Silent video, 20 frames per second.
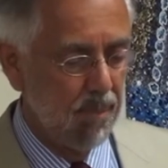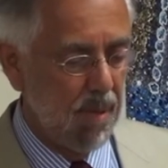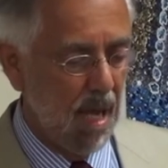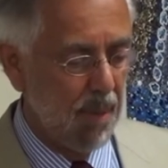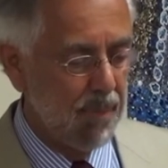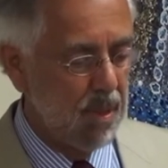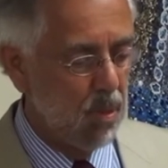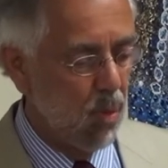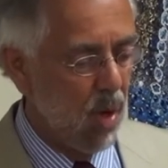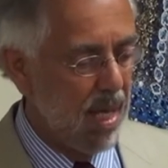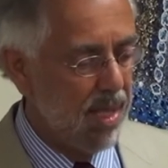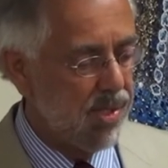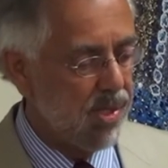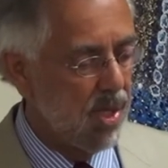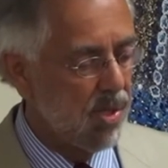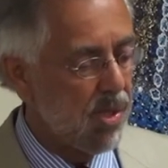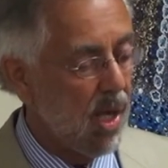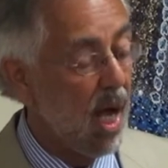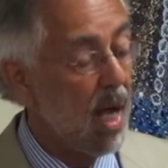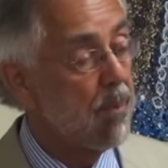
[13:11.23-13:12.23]
Bobby
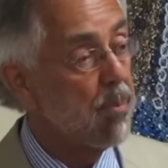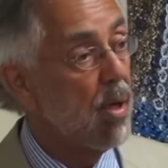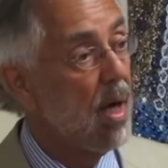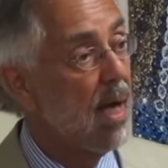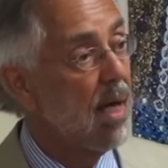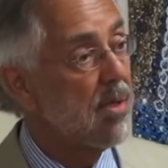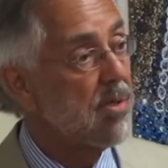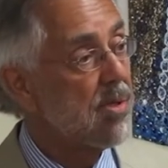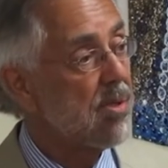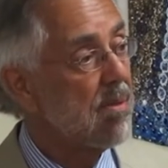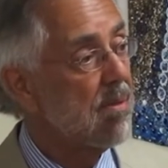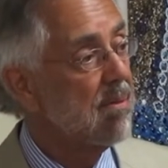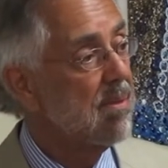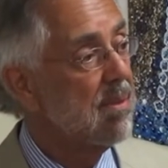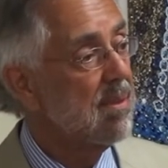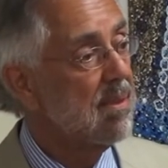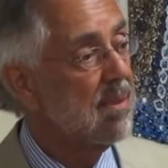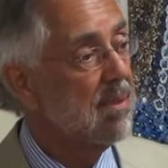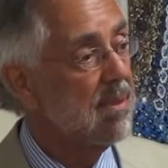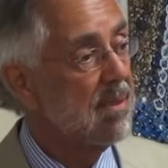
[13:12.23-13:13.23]
raised his eyebrows,
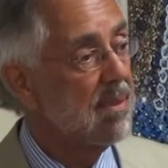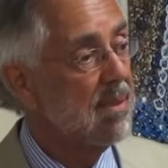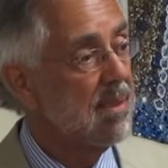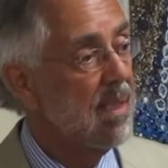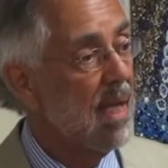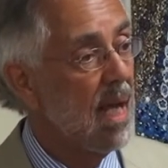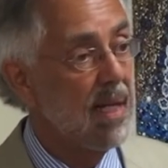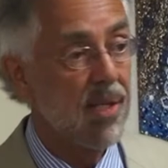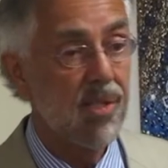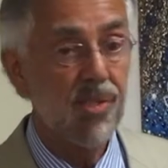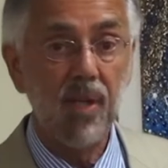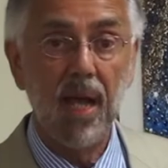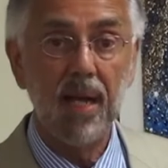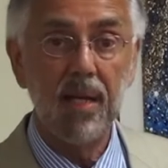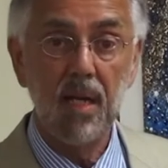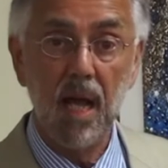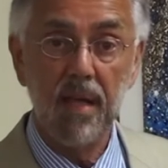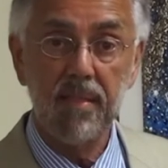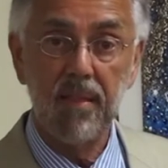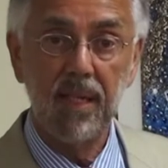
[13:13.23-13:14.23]
and he
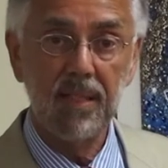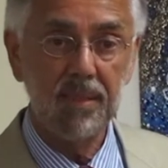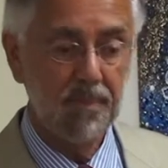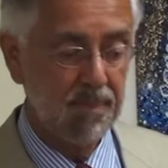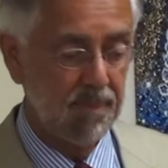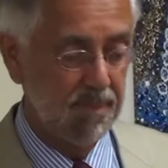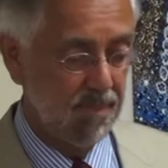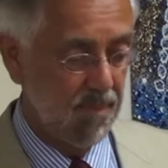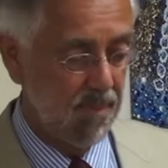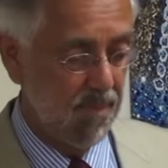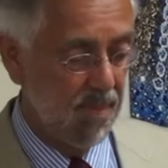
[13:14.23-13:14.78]
said nothing.